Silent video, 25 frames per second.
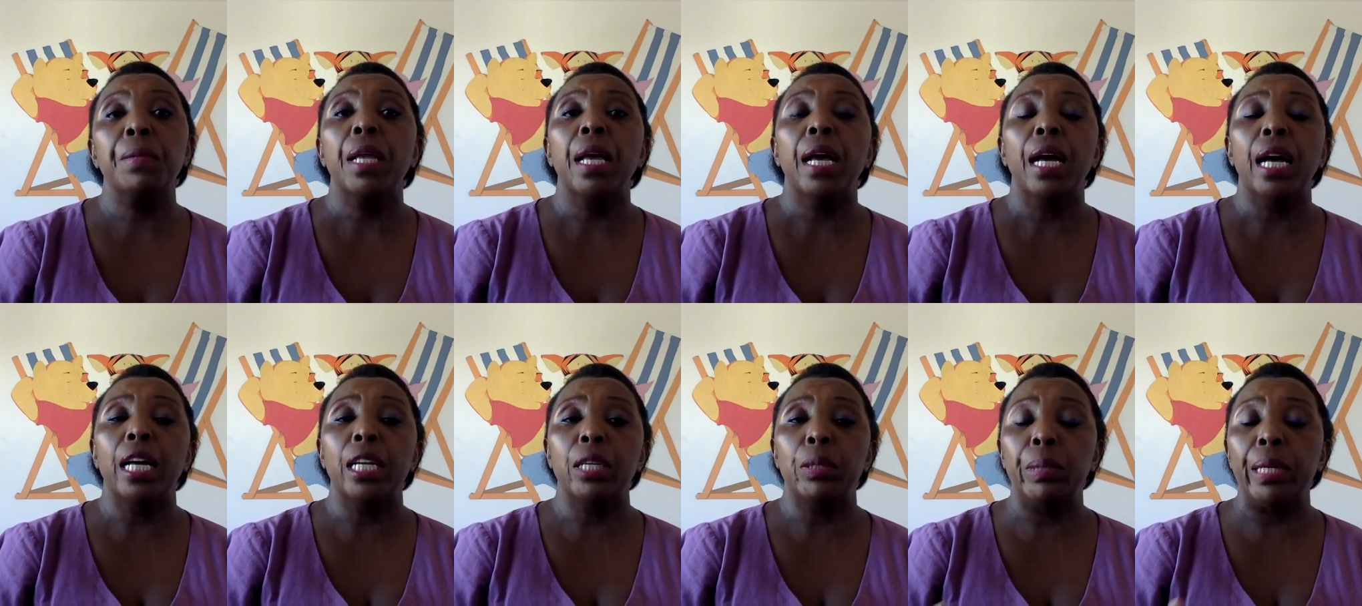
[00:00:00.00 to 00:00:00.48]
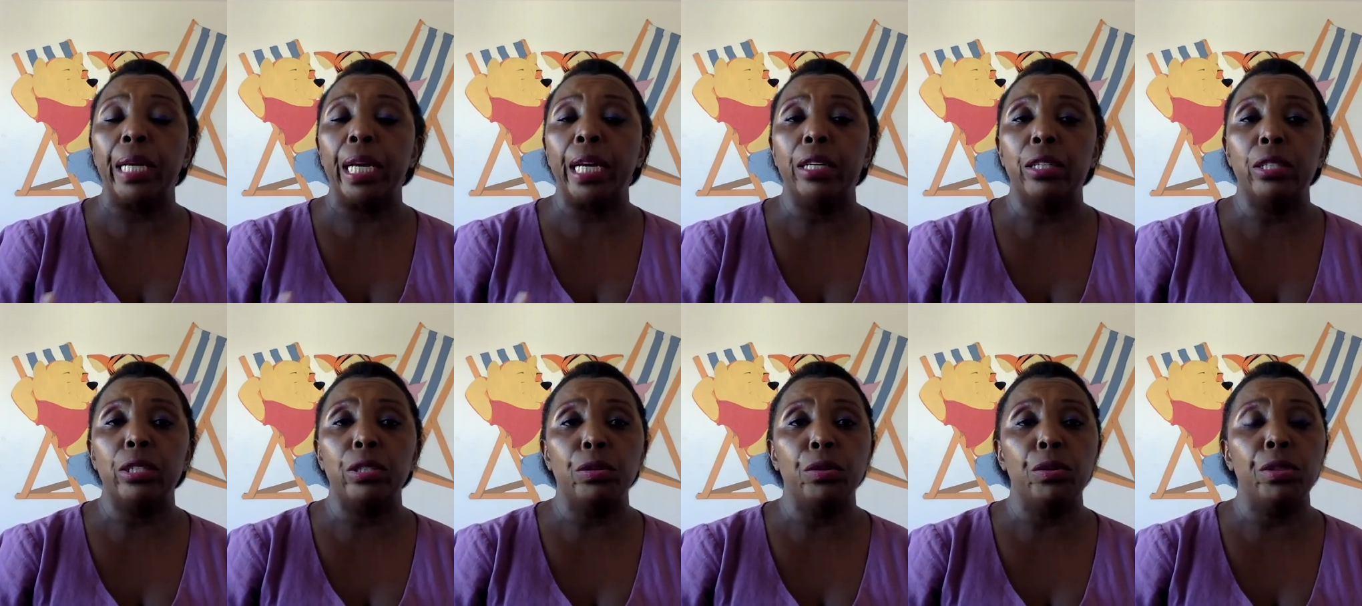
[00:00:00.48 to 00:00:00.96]
And we can
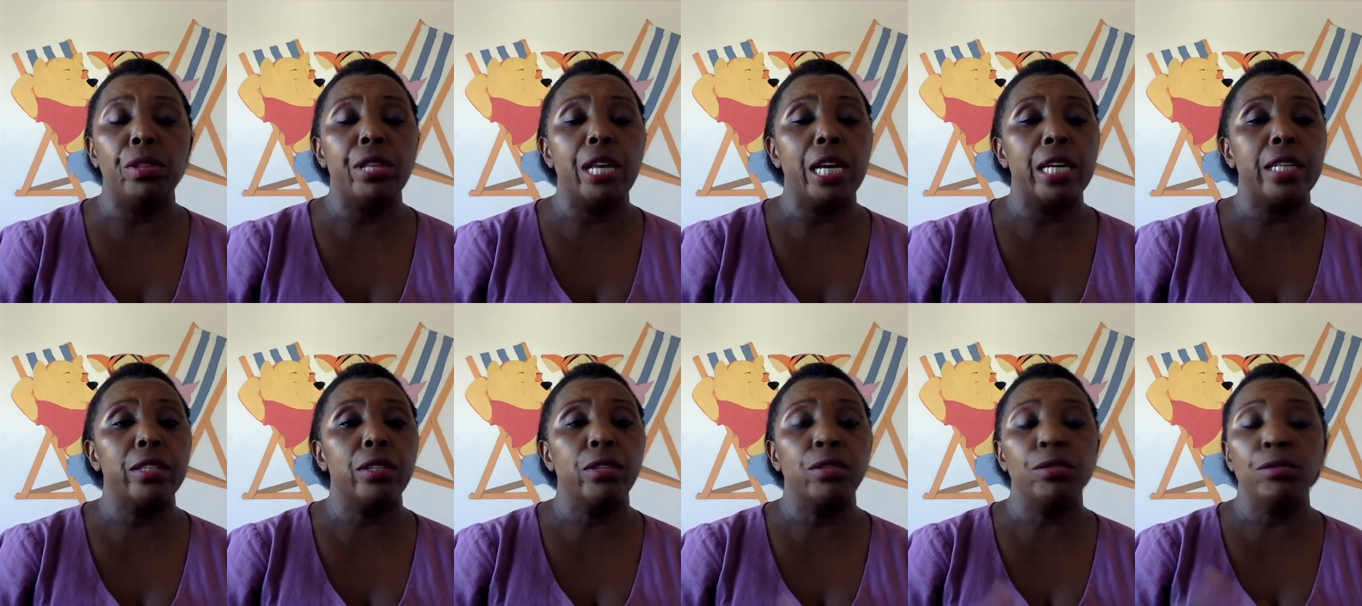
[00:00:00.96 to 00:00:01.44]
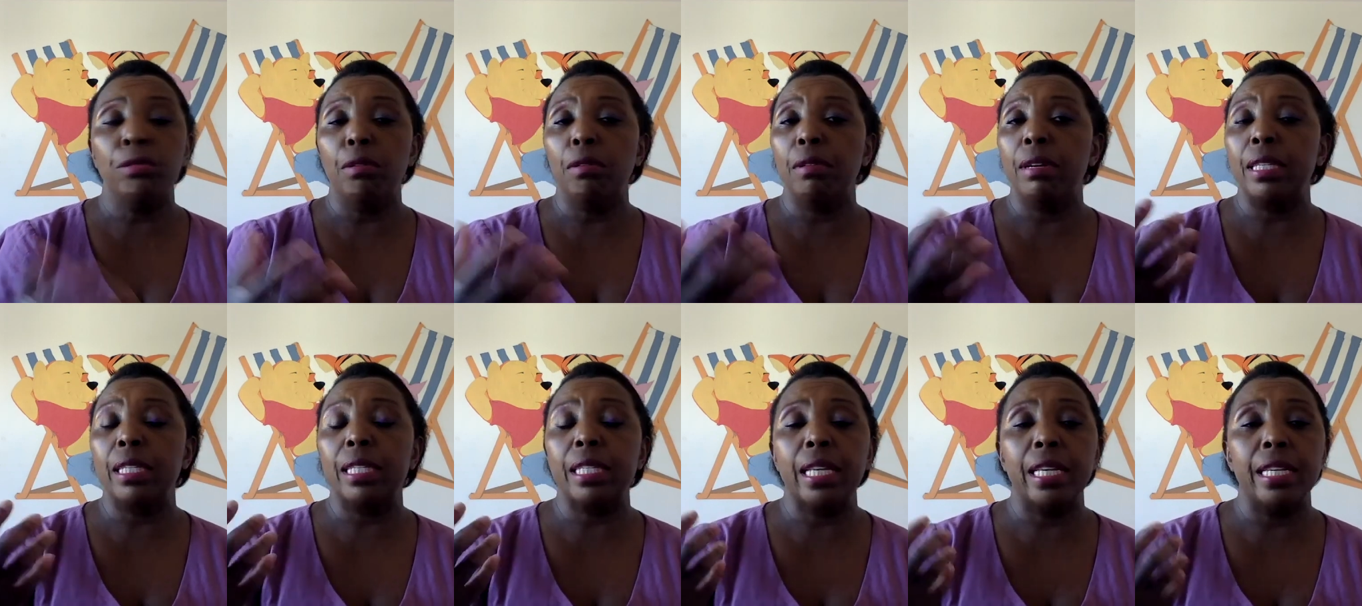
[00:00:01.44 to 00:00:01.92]
do that through our
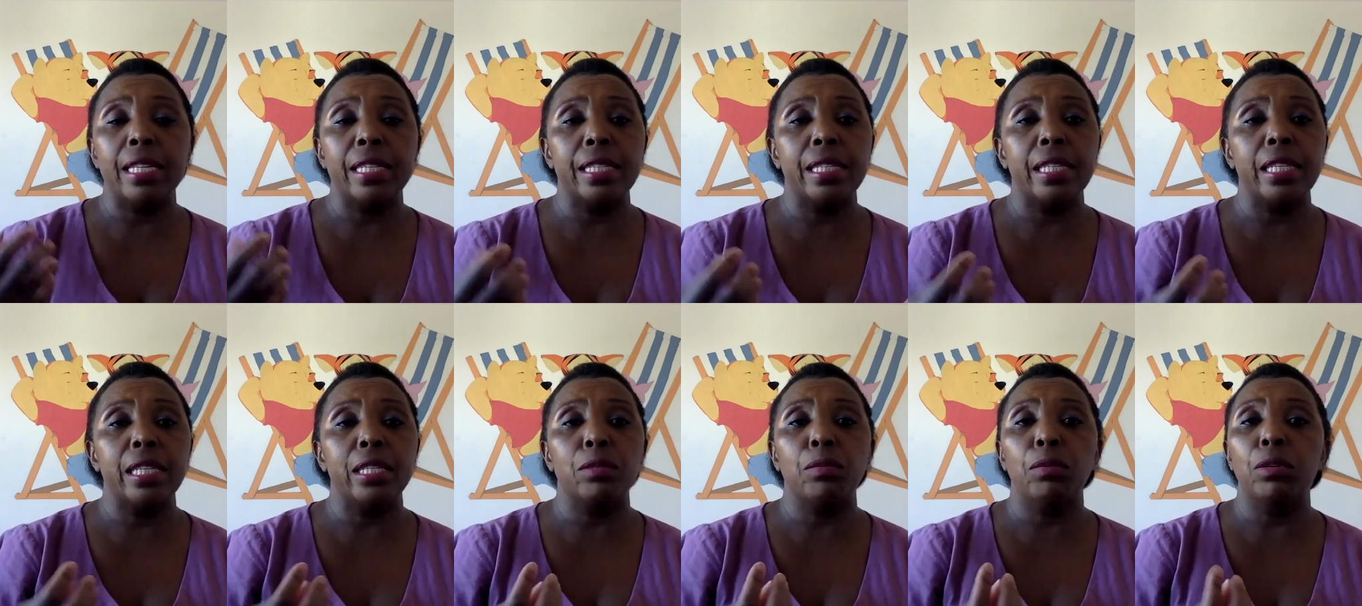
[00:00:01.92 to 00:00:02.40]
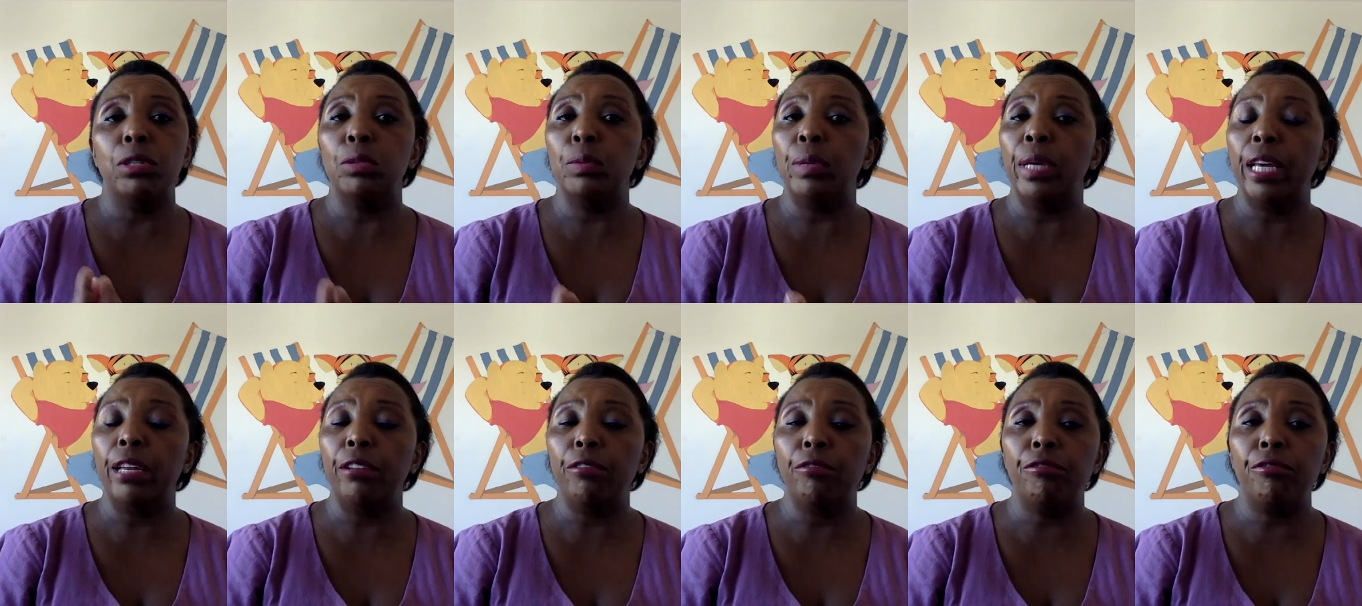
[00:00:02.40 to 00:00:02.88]
senses, what we
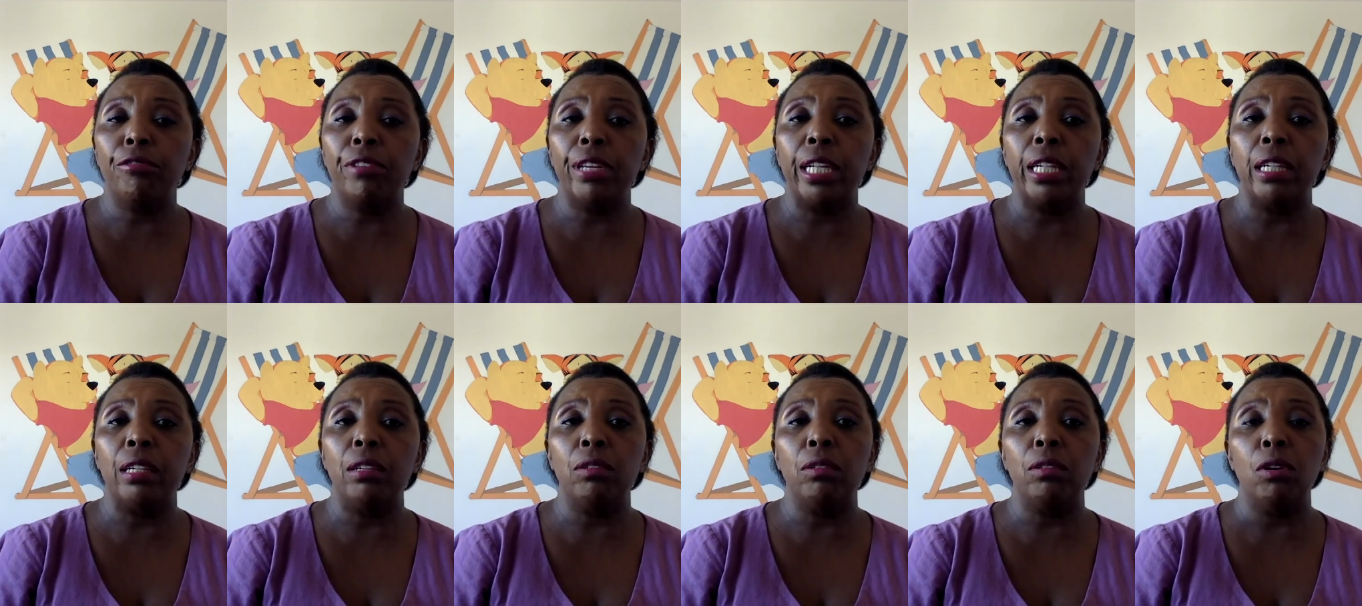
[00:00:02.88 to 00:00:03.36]
can feel,